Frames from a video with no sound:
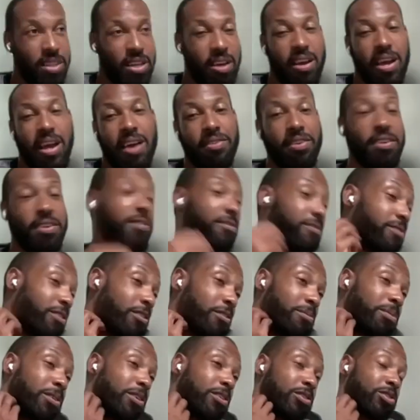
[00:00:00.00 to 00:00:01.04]
without having a
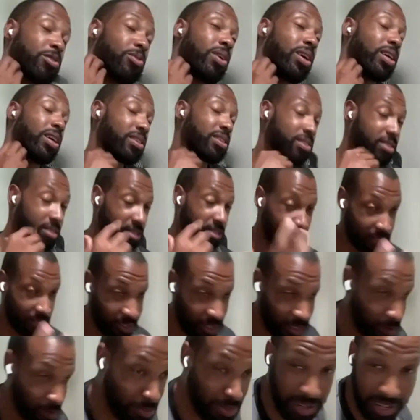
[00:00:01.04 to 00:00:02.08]
film there twice, and
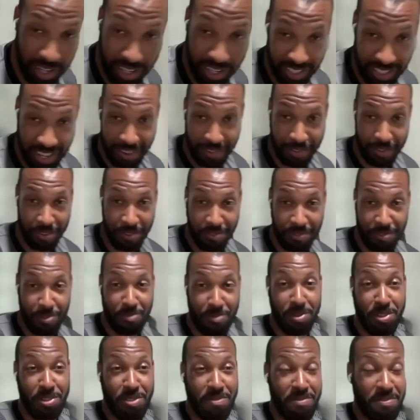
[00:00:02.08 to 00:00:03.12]
it would be nice to have a
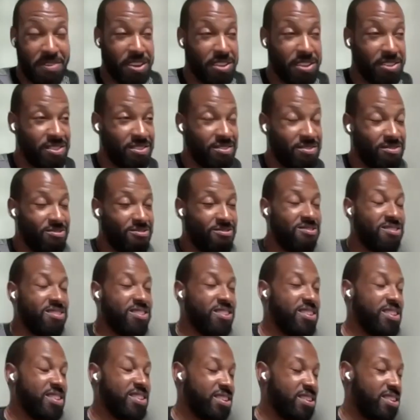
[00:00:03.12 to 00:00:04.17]
film in the festival.
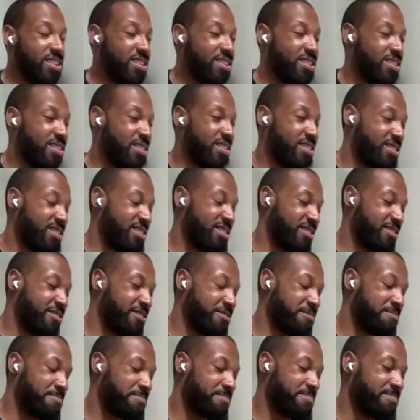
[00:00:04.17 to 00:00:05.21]

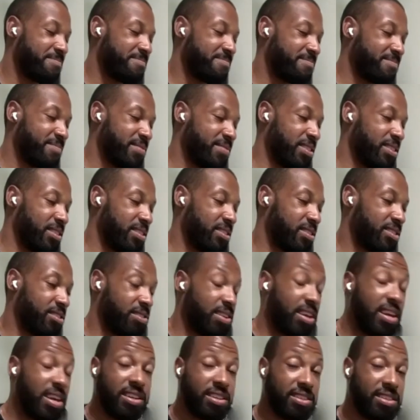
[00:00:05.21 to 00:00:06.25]
So
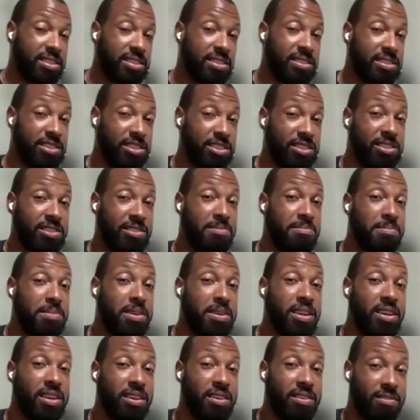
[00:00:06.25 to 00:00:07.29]
just
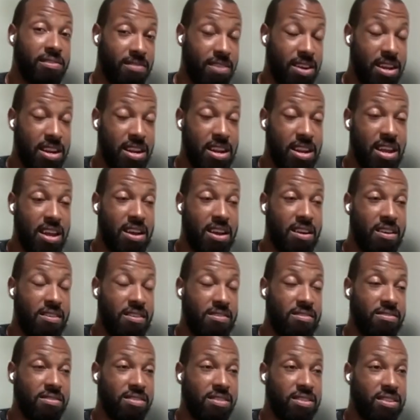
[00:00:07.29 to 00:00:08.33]
submitting right
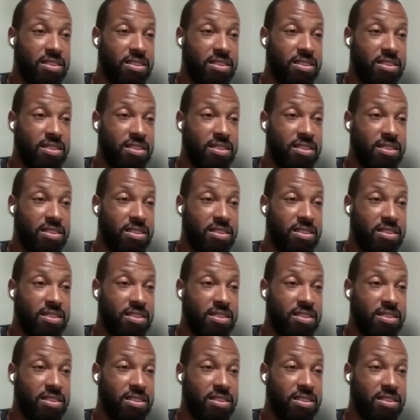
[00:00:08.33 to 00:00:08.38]
now.